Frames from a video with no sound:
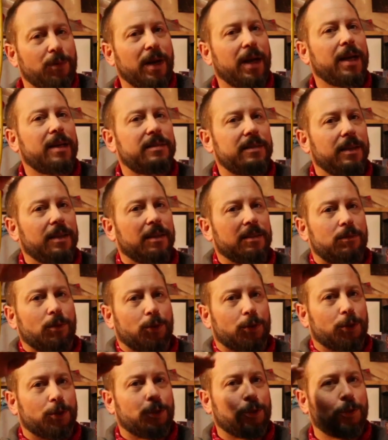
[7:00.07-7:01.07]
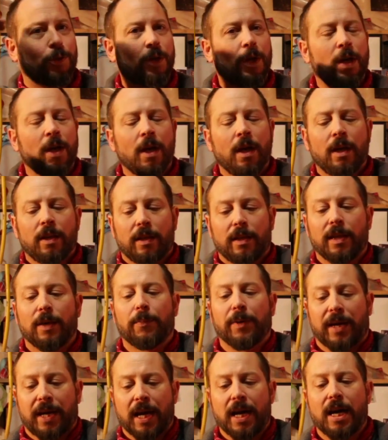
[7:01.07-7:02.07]
brakes, and it's
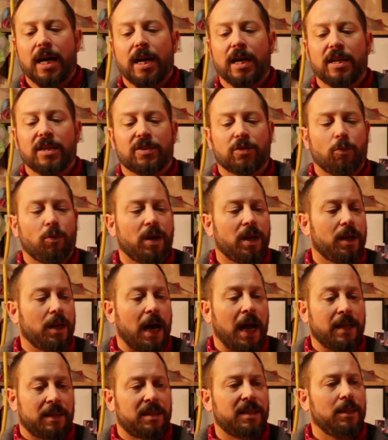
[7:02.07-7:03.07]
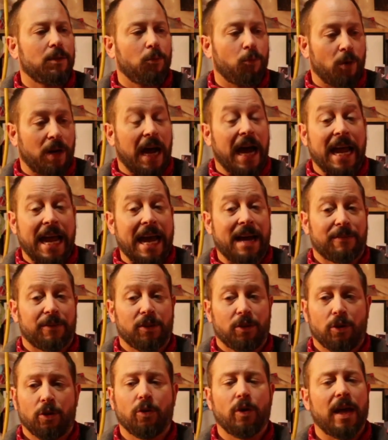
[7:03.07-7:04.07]
because what I have to
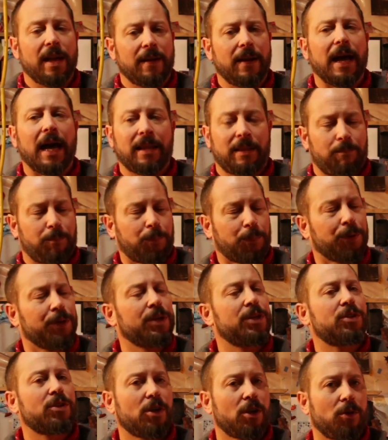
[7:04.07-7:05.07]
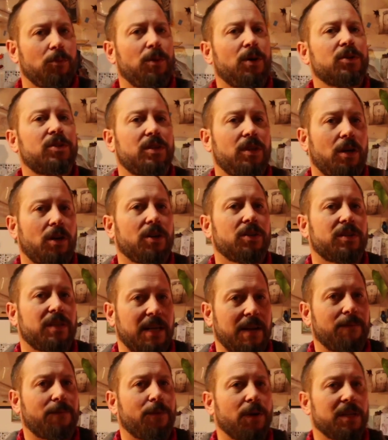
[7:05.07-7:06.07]
do, and I'm pretty sure most of the artists that
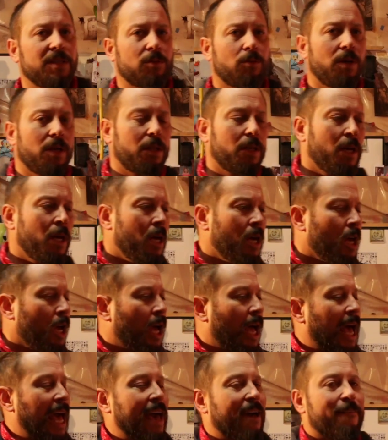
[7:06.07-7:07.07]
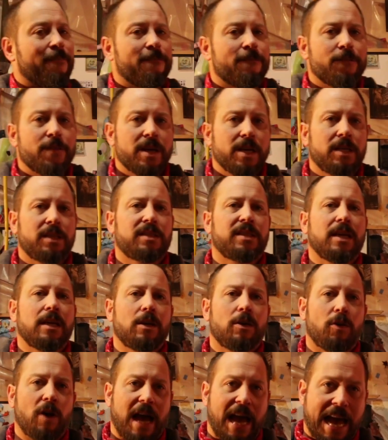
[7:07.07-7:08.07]
I'm friends with, every
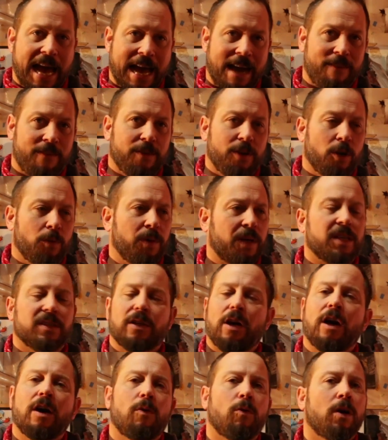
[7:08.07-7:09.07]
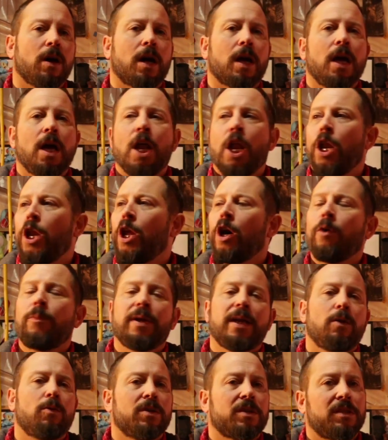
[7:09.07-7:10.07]
single avenue, because artwork,
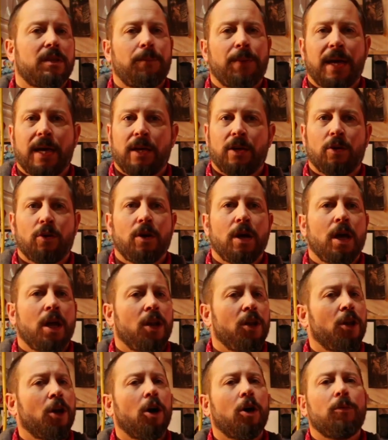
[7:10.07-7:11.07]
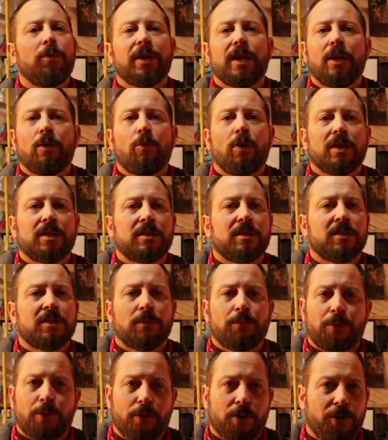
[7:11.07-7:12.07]
nobody wants to pay you, nobody wants to
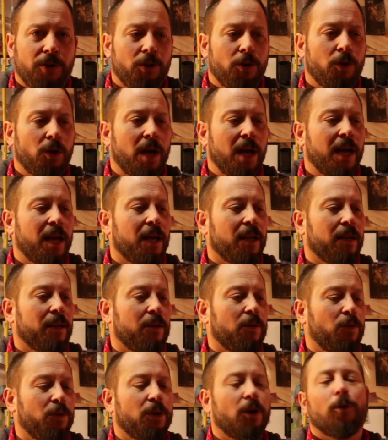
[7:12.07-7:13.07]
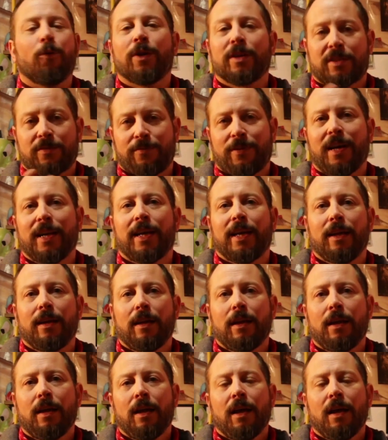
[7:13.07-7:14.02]
support you, and you know what's funny